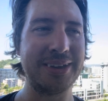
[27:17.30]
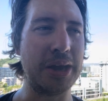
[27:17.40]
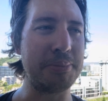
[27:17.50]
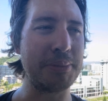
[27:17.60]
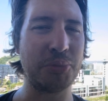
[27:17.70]

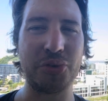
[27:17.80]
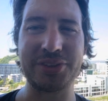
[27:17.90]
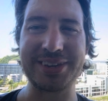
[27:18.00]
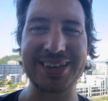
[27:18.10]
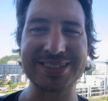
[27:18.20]
a bit more
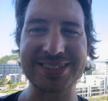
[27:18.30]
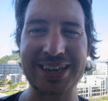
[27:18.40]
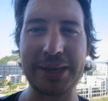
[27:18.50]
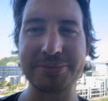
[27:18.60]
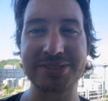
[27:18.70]
than disc
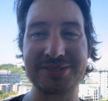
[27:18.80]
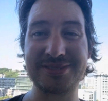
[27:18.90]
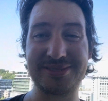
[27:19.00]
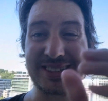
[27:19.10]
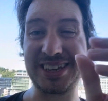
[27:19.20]
slips.
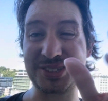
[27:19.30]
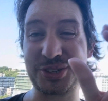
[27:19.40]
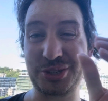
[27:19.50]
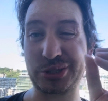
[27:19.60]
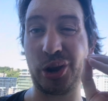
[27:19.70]
Disc
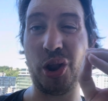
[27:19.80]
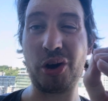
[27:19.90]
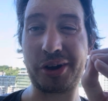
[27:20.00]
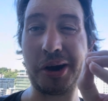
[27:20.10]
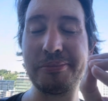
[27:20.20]
can just
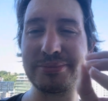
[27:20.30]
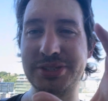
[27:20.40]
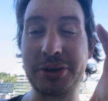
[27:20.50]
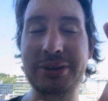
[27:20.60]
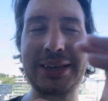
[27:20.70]
lock up
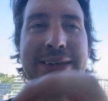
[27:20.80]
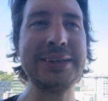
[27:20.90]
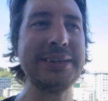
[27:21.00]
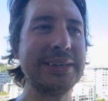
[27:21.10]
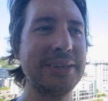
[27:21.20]
totally,
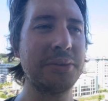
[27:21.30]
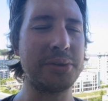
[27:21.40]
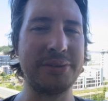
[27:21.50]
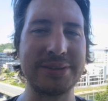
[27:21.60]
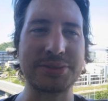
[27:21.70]

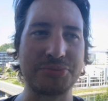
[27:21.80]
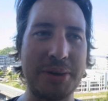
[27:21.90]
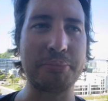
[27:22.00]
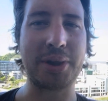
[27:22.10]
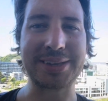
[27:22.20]
whereas
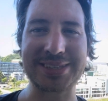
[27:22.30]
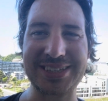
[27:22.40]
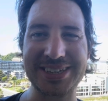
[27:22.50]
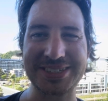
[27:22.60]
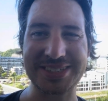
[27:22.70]
rim brakes, they
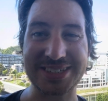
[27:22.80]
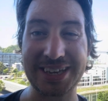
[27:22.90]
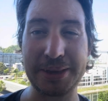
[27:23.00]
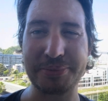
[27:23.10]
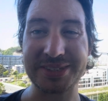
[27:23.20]
tend to
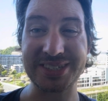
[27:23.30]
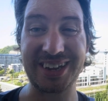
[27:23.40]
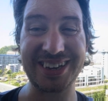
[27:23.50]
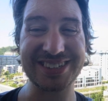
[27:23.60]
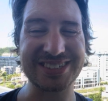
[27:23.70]
slip and
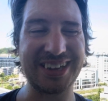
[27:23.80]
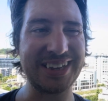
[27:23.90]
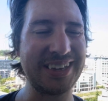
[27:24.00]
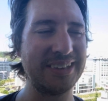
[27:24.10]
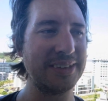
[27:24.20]
slide
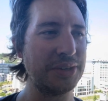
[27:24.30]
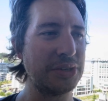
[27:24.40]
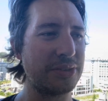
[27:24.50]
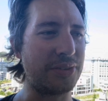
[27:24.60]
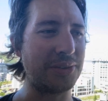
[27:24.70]
slightly.
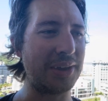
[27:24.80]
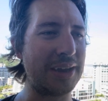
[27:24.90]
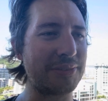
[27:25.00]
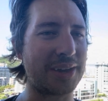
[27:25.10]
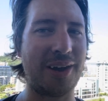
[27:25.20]
So you
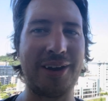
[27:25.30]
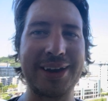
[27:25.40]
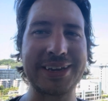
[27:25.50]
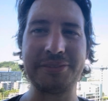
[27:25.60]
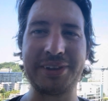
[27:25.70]
have a
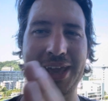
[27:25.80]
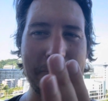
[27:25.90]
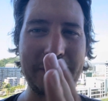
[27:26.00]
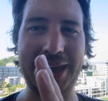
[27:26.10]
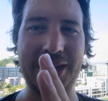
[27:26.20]
kind of an
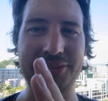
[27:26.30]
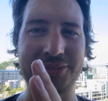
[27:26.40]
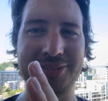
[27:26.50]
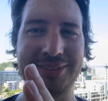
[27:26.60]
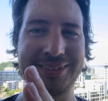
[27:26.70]

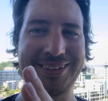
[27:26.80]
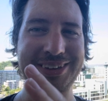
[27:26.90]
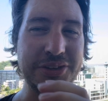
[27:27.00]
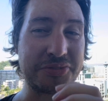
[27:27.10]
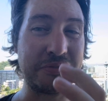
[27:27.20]
ABS.
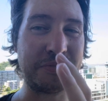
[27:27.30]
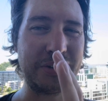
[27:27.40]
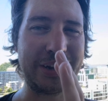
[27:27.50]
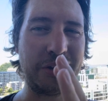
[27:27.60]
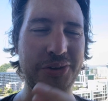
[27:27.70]
It doesn't
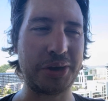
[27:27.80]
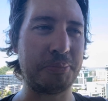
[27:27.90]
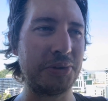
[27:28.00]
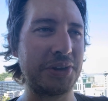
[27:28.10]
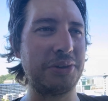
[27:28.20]
fully lock
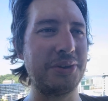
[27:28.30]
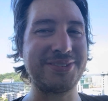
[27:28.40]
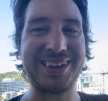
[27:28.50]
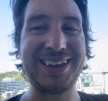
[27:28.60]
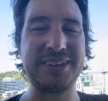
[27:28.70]
up on you
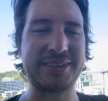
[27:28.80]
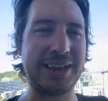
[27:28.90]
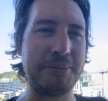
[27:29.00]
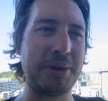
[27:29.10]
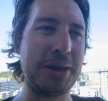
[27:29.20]
as
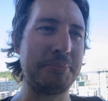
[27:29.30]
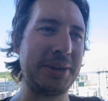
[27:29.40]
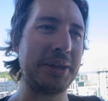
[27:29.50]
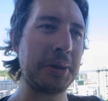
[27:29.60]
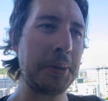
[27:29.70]
easily, in my
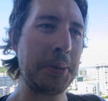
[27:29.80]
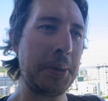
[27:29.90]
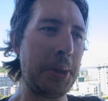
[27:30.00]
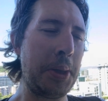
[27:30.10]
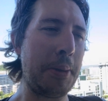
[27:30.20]
opinion.
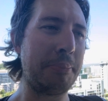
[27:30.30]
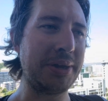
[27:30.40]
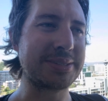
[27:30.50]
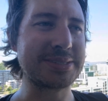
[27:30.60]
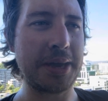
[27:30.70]
But